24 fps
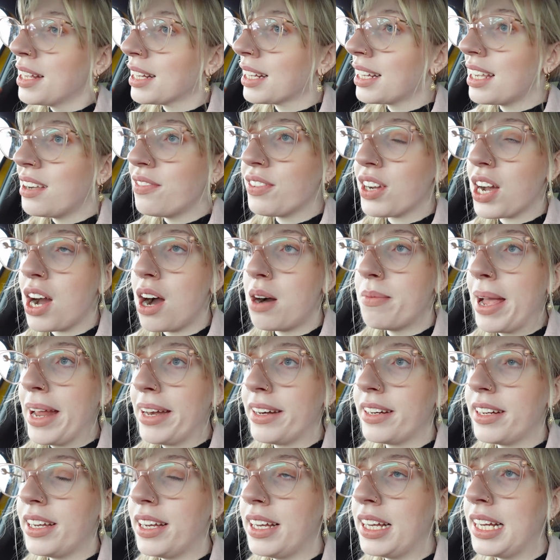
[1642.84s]
Leave a
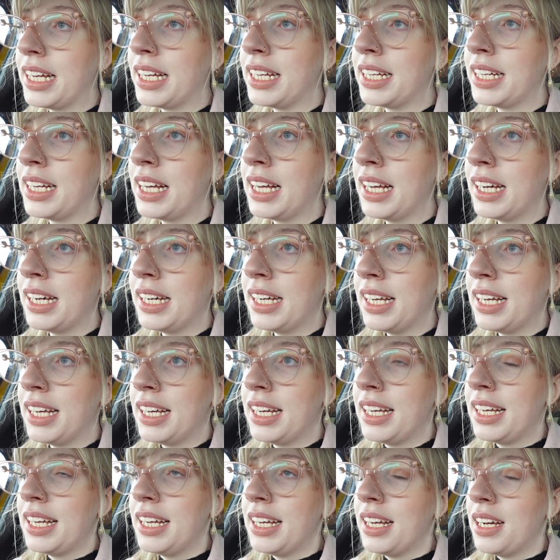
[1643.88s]
comment.
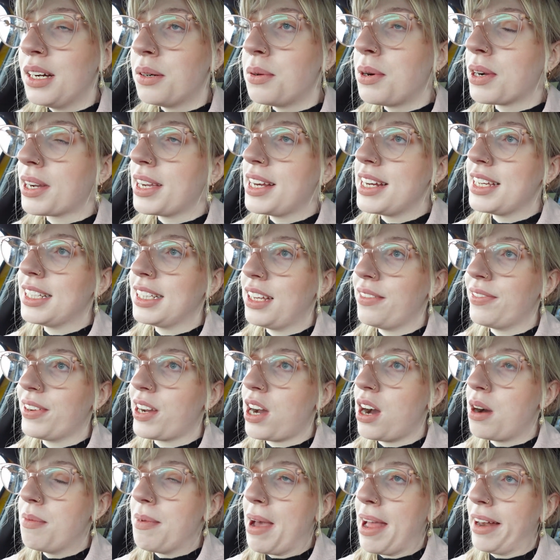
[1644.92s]
What can you leave a
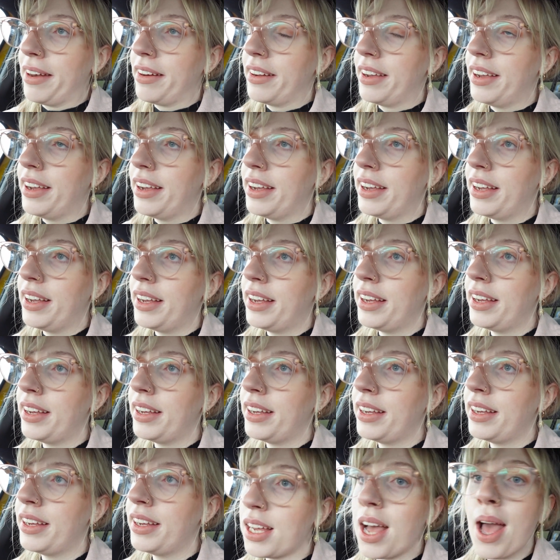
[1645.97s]
comment?
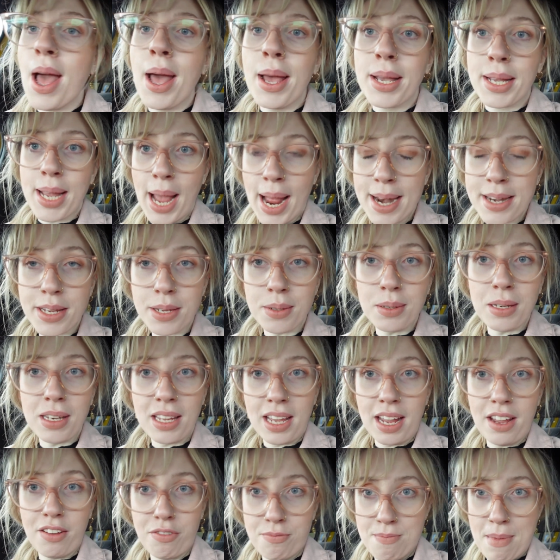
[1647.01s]
Can you
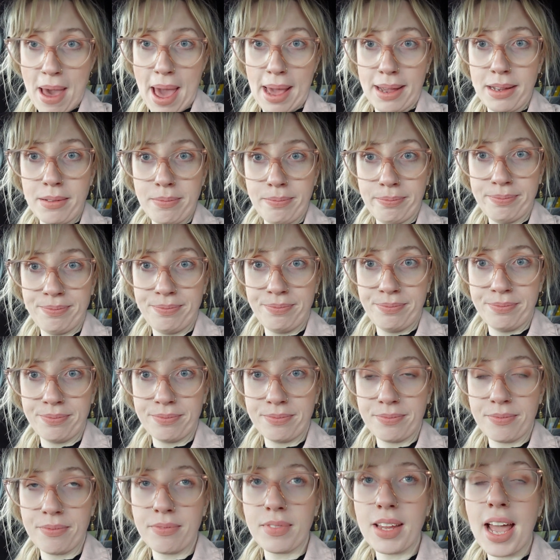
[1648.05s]
leave me
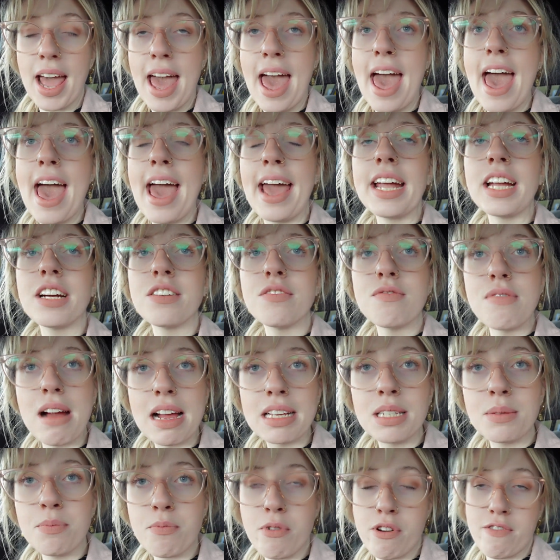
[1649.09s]
a
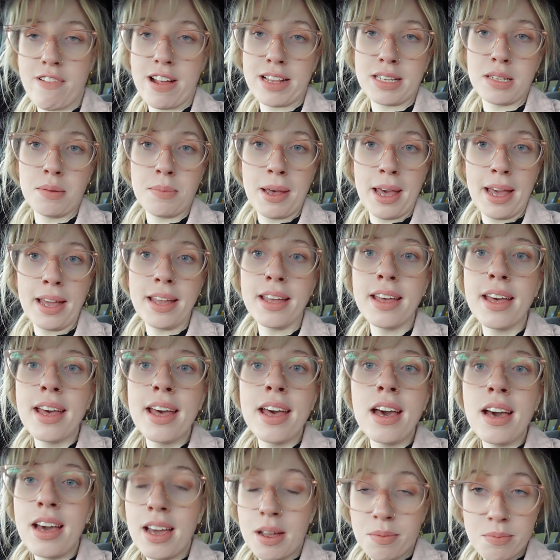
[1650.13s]
raspberry recipe
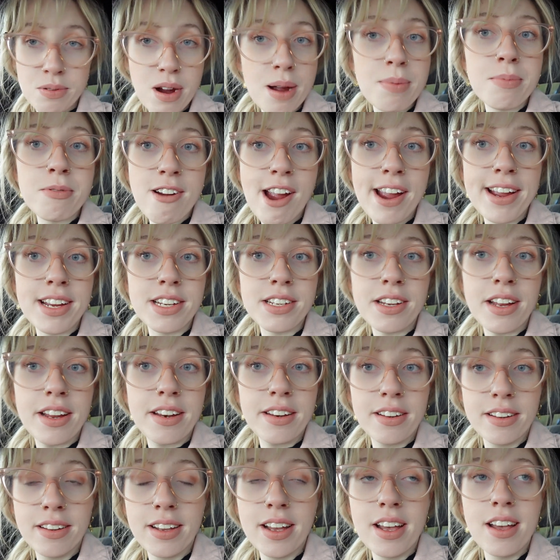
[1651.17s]
in preparation
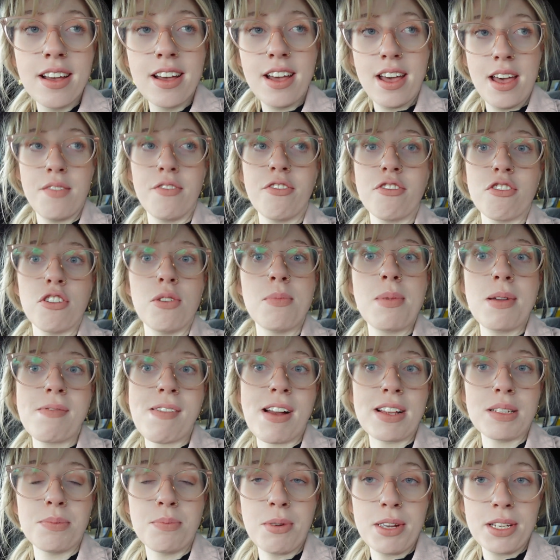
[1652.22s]
for all my
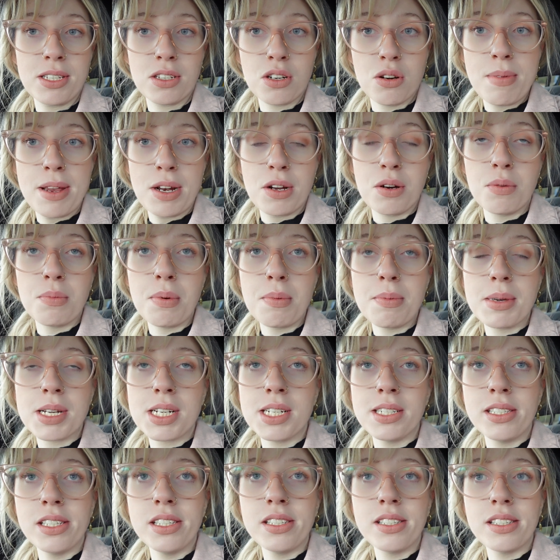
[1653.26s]
raspberries coming up,
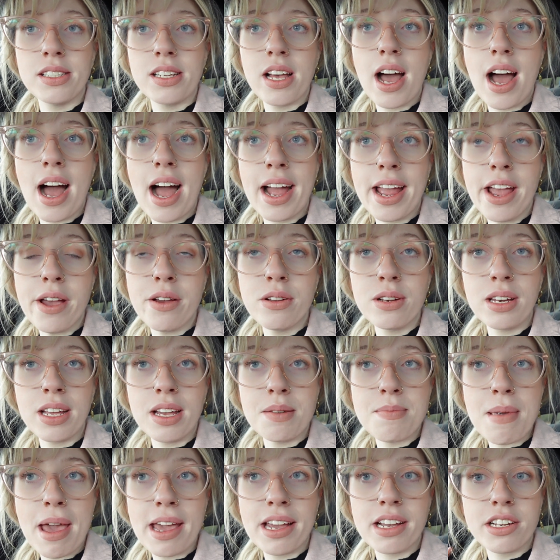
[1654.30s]
because I only
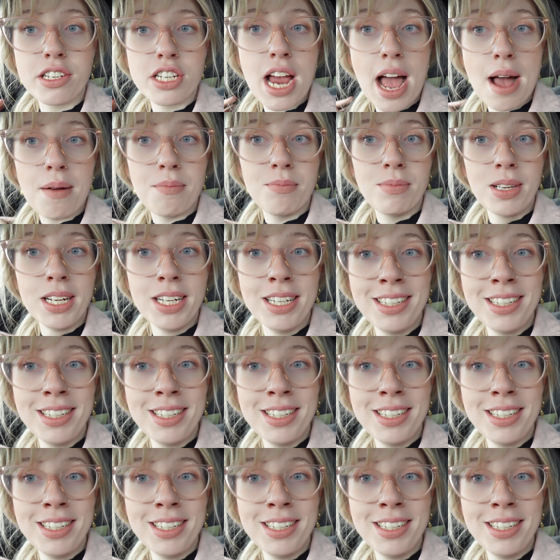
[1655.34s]
make jam.